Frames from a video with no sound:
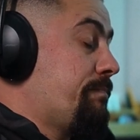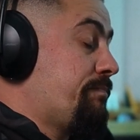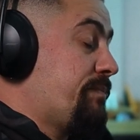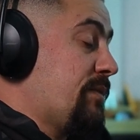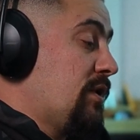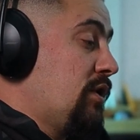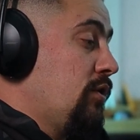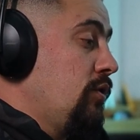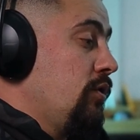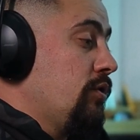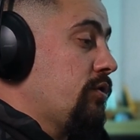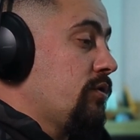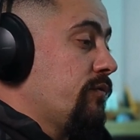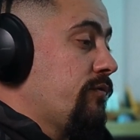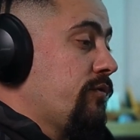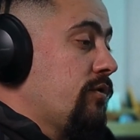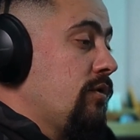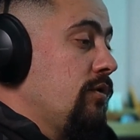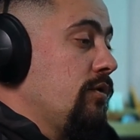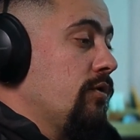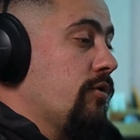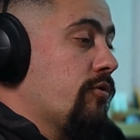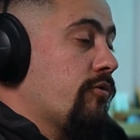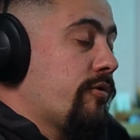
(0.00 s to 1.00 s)
a lot of
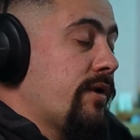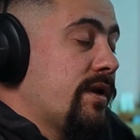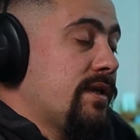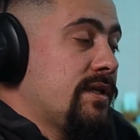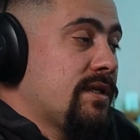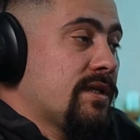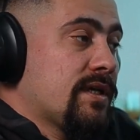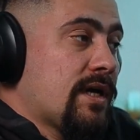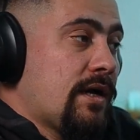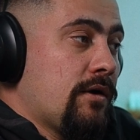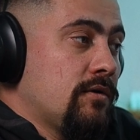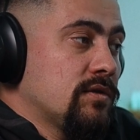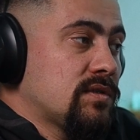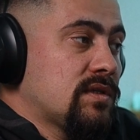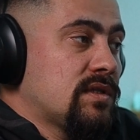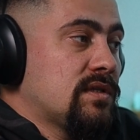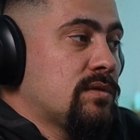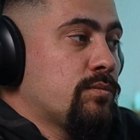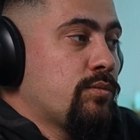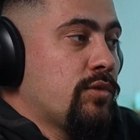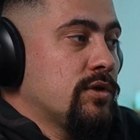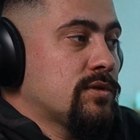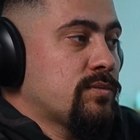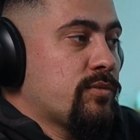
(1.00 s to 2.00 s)
color grading houses
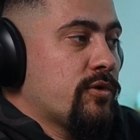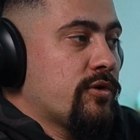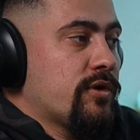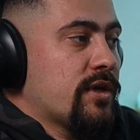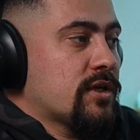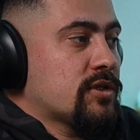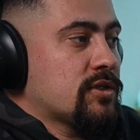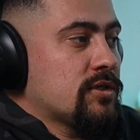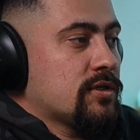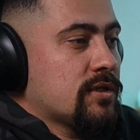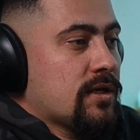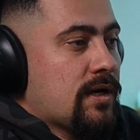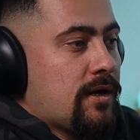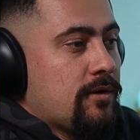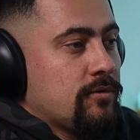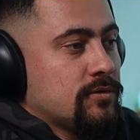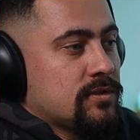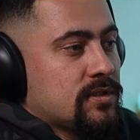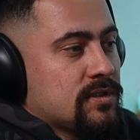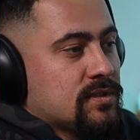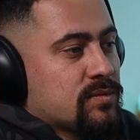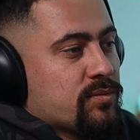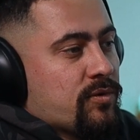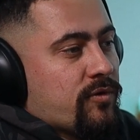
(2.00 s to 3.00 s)
and post-production
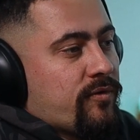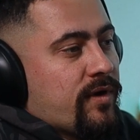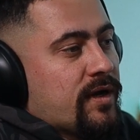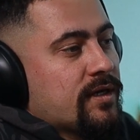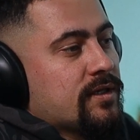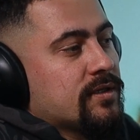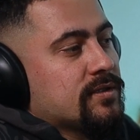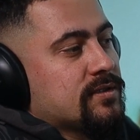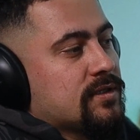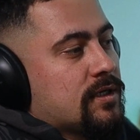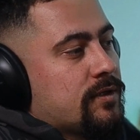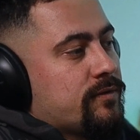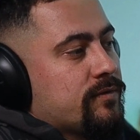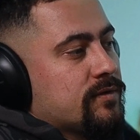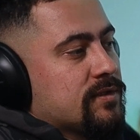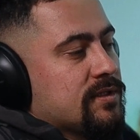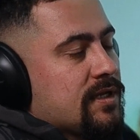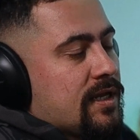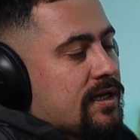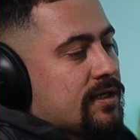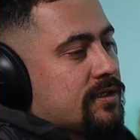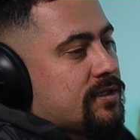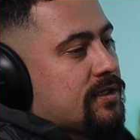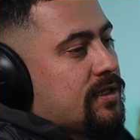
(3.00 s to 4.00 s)
houses provide a service
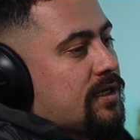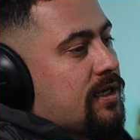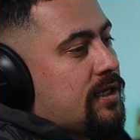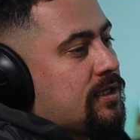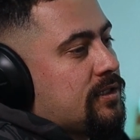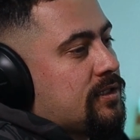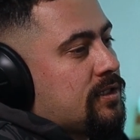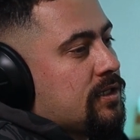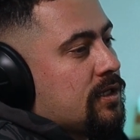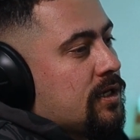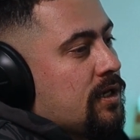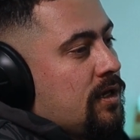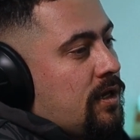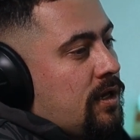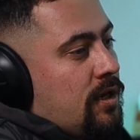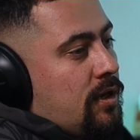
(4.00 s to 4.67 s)
like DAT.